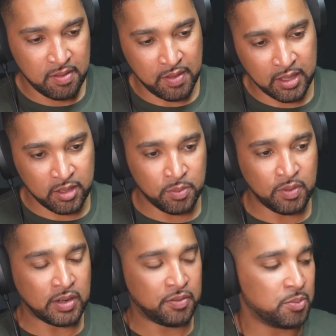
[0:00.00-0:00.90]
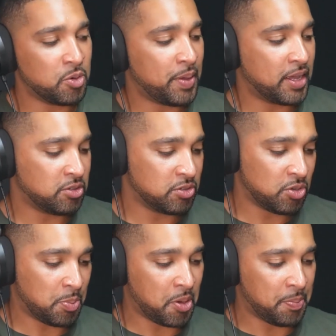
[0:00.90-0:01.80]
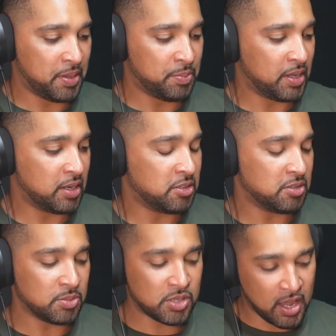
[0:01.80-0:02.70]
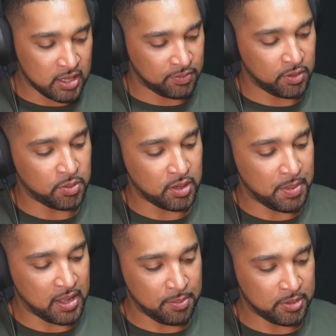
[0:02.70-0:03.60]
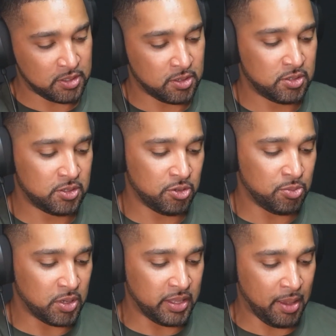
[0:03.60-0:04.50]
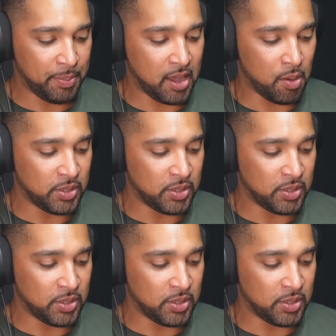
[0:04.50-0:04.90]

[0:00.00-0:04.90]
Thank you. We've had a few more patrons pop in. We're going to do some shout outs for you on a main episode soon. But yeah, big up.